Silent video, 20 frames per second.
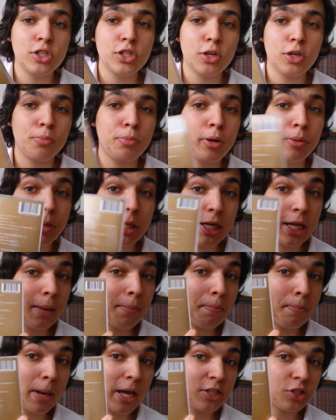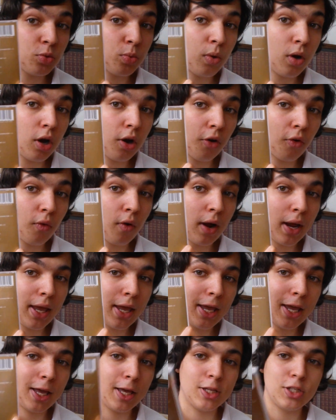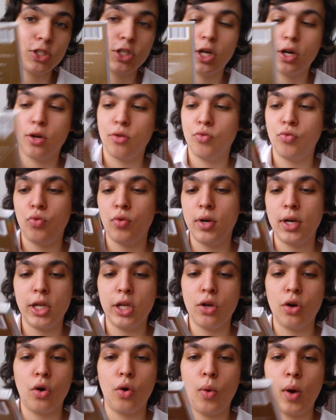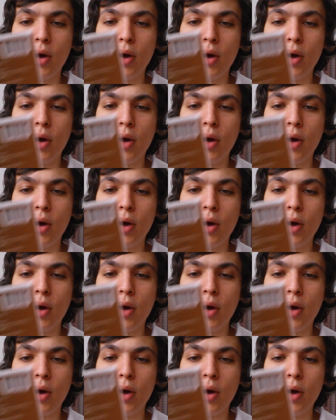So probably their best work right here. So really cool.